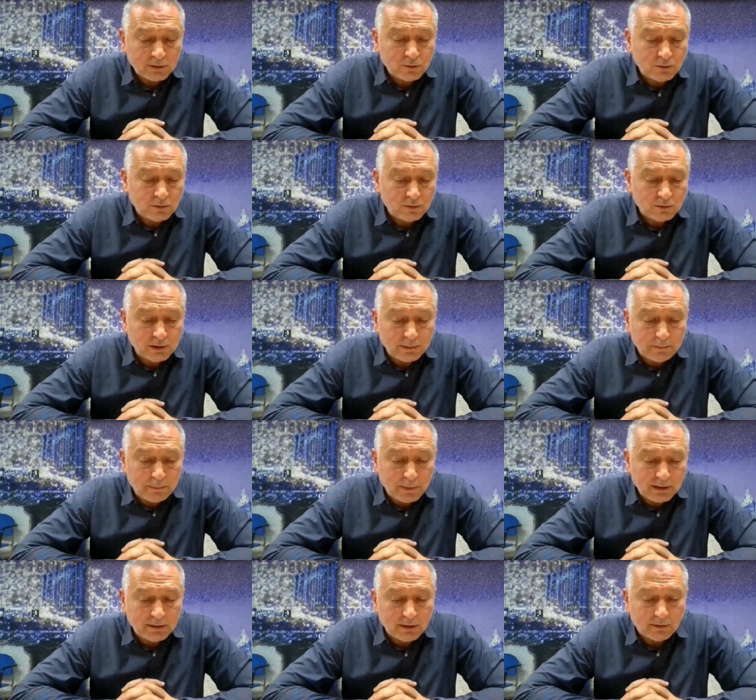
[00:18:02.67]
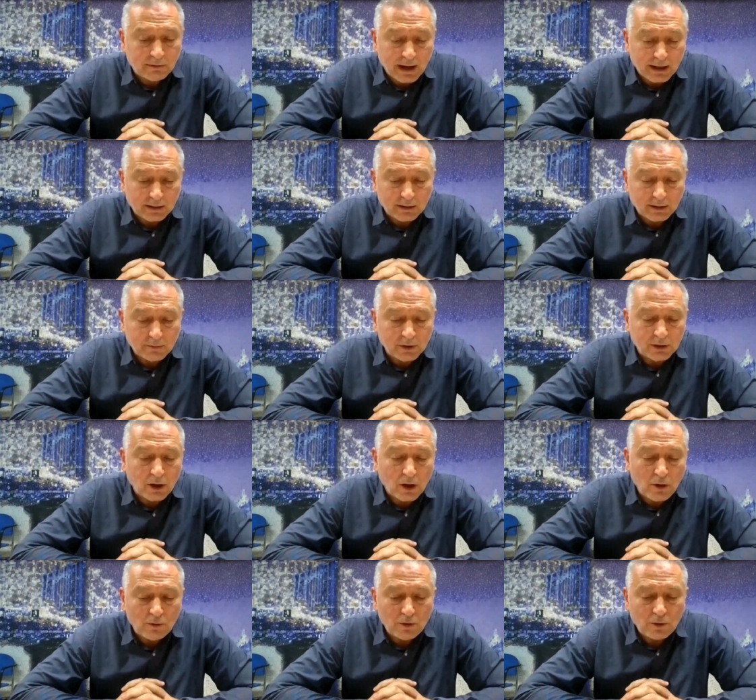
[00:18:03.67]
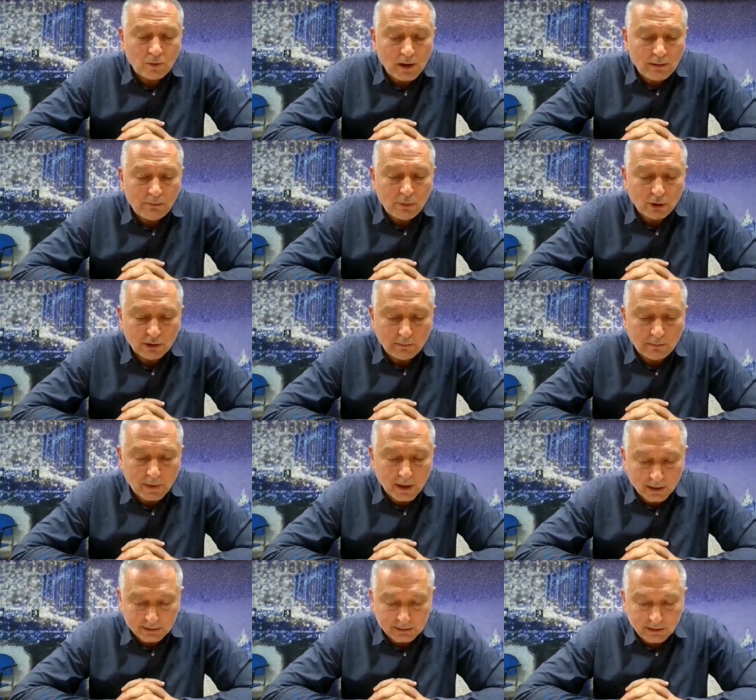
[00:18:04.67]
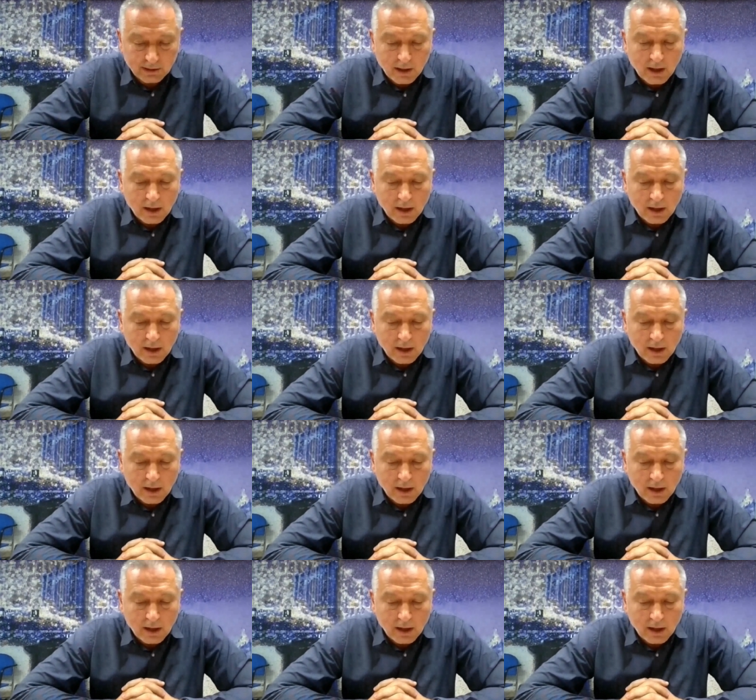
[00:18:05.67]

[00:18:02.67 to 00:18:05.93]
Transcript: were to depict the writer with only one body part,